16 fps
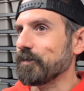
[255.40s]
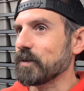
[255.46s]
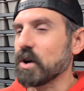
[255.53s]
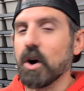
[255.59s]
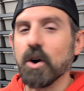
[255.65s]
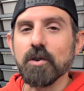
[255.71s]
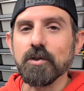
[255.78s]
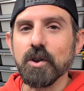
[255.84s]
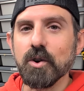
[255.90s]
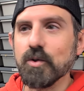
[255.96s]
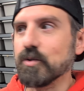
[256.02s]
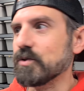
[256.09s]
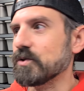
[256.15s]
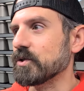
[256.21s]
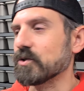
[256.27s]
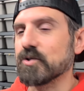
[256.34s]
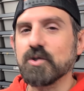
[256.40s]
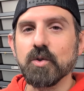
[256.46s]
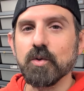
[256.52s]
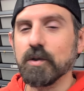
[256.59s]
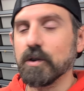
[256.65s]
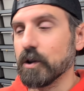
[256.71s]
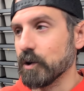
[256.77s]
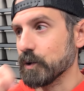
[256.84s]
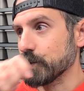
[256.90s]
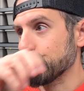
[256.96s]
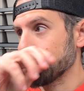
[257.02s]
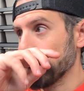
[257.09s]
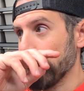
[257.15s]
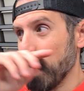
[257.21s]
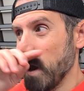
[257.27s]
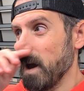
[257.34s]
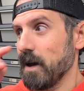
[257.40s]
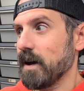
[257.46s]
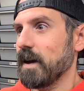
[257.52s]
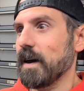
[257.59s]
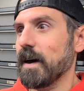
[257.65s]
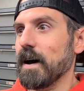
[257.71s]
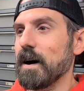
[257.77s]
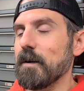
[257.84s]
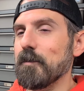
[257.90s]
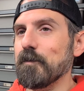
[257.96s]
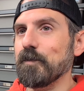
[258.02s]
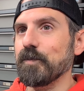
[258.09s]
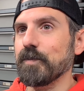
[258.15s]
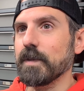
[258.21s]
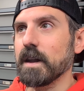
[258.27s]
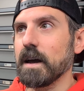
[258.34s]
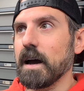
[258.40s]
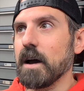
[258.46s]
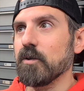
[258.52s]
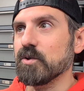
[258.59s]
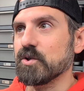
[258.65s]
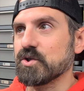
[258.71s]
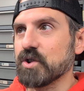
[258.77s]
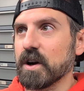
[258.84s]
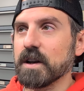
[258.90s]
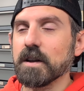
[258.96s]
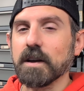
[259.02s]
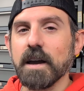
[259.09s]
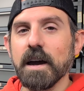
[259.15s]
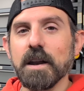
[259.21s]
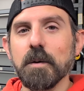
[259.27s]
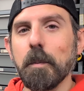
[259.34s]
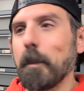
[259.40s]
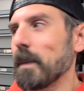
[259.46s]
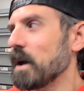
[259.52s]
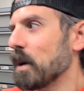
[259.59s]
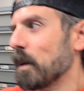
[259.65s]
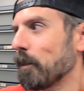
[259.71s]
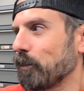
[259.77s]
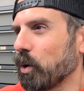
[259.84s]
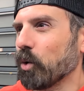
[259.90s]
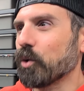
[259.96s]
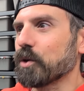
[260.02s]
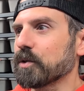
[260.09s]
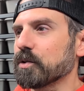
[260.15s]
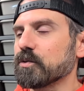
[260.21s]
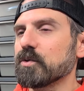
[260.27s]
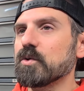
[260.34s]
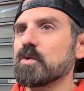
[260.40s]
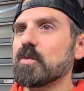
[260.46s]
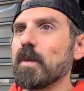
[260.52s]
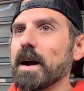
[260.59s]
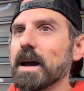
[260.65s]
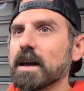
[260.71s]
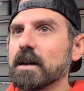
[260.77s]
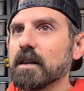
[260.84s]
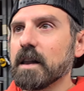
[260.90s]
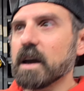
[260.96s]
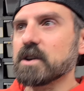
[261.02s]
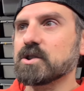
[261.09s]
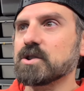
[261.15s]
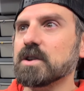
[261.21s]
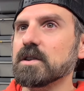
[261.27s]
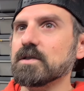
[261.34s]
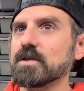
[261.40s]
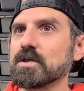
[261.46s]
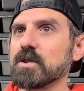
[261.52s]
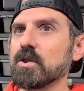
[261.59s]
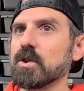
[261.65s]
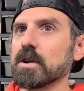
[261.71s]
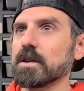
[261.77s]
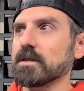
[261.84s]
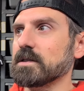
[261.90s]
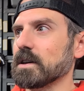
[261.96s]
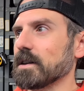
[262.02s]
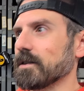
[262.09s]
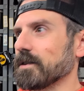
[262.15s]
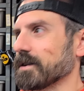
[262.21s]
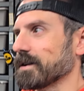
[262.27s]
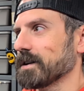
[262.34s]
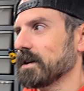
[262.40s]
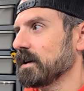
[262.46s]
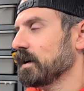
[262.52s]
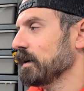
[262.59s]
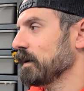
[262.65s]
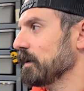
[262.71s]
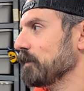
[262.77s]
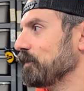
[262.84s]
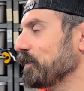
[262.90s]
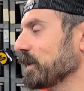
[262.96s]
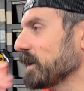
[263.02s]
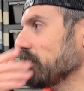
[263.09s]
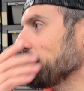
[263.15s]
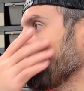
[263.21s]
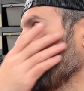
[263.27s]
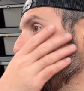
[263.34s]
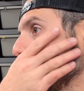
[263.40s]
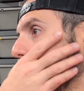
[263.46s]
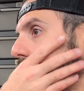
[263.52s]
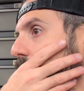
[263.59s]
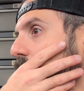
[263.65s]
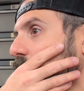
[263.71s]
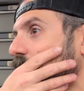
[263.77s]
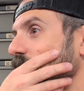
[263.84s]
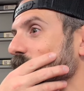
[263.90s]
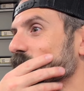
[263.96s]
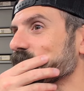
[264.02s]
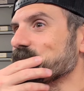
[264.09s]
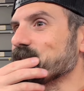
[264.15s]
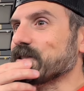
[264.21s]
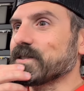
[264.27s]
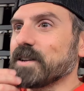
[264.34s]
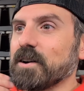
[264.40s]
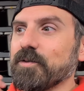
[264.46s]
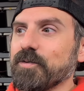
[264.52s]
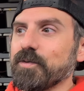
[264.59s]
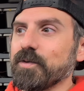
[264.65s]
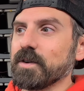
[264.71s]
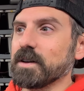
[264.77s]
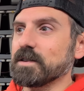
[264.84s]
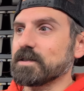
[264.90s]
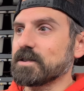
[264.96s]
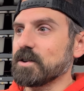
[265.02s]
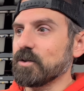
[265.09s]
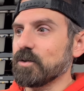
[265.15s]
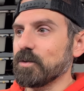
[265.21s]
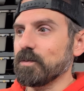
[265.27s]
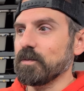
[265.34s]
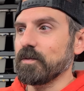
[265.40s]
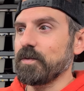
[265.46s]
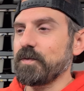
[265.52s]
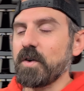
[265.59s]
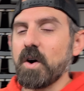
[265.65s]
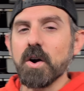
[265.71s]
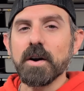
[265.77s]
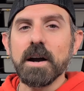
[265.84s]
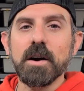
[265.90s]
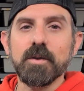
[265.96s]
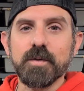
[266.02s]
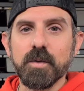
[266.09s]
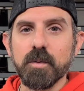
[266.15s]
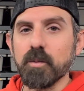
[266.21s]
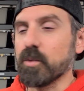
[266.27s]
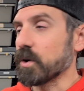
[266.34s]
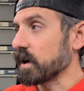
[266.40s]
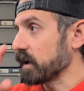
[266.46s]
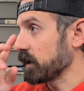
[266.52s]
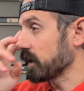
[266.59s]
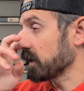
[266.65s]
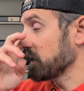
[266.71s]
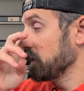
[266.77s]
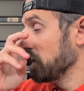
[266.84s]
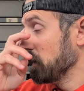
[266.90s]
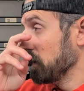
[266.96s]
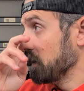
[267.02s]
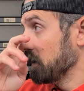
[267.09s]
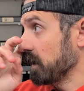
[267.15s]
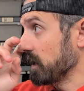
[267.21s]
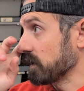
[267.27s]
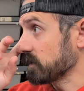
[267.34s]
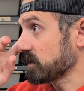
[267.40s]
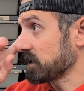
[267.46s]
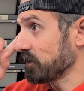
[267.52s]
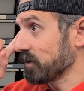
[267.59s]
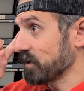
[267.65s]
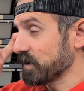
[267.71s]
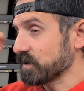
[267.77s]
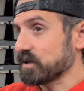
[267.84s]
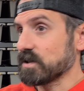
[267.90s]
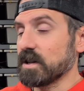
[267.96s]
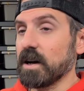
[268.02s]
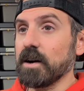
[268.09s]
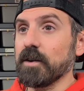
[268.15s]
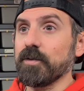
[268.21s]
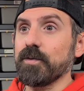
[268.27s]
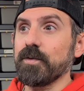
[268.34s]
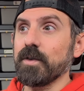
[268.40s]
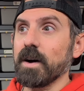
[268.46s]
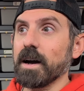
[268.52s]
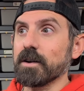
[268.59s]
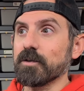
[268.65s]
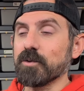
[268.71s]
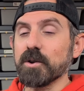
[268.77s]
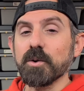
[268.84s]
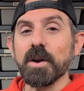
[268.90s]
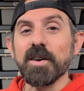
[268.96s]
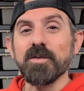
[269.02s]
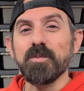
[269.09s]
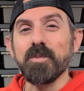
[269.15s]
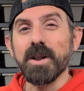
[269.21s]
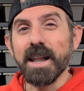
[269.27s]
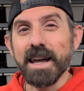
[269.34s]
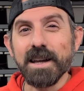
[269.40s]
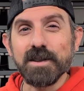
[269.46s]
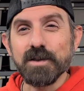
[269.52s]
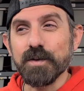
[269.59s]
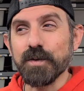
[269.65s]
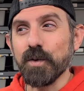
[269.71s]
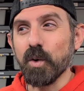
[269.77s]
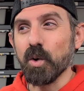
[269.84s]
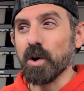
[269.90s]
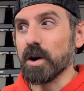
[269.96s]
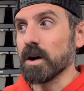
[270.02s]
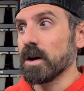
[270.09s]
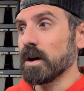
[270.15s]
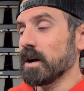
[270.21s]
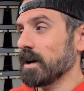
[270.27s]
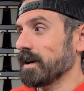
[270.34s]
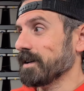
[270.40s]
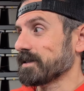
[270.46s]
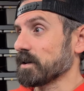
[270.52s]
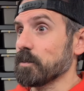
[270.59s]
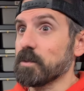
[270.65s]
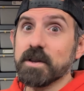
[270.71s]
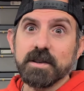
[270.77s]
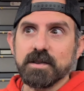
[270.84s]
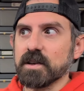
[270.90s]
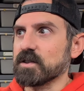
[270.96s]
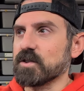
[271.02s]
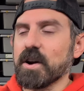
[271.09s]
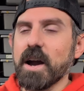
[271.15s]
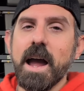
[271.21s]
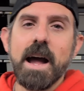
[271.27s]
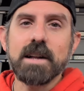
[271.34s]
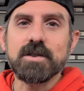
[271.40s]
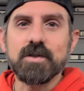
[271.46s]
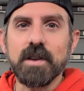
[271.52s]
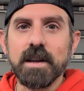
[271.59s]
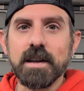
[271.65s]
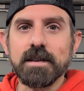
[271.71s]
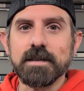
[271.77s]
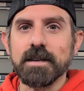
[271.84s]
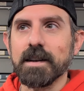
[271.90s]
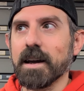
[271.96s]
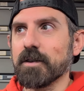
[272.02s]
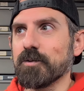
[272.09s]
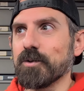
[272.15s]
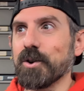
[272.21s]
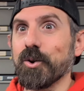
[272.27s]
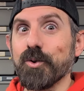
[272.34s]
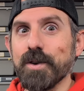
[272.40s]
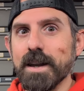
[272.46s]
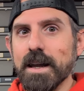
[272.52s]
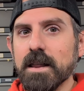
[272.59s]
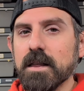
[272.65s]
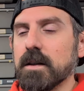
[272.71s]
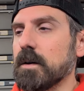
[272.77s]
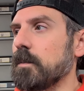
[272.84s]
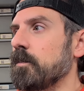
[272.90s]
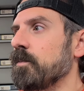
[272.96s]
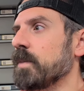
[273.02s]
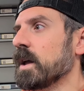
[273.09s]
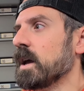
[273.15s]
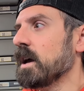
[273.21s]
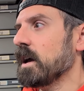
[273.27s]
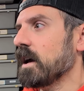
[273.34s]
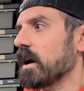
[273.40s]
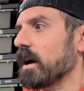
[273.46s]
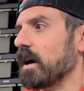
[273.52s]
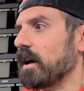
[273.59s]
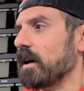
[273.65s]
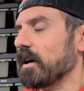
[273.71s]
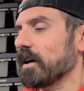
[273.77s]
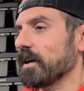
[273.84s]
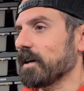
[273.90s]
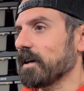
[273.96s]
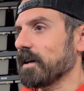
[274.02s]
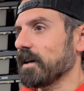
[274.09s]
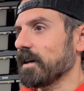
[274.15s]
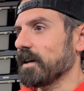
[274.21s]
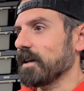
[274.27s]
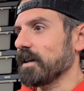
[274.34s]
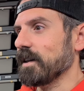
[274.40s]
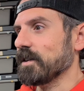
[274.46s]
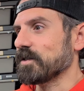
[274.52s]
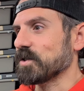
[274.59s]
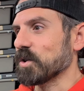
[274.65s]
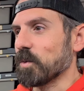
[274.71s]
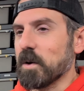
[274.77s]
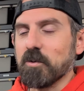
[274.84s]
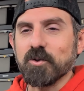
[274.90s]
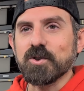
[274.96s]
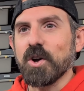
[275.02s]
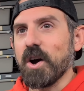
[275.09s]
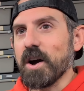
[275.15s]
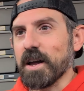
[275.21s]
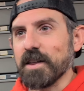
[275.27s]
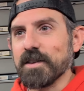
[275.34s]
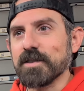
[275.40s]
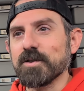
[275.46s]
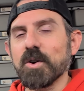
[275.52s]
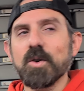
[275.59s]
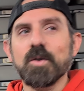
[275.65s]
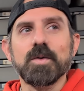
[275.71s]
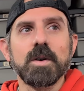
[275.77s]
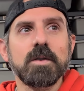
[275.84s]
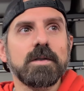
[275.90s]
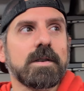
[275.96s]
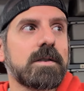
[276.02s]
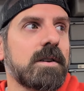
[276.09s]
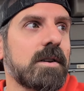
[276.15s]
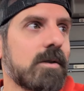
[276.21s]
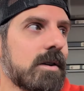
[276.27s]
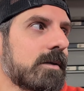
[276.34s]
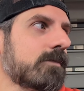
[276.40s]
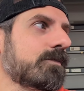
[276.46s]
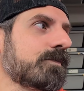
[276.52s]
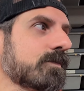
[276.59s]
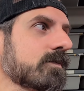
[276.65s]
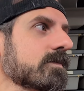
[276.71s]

car loans or student loans. I was trying to kind of pull through my collection and just look and say, look, some of this stuff is still far out from breeding. Some of this stuff I really don't have plans for. Some of these things are hatchlings and I really don't need them. And so we were talking this over, and I was like, you know what?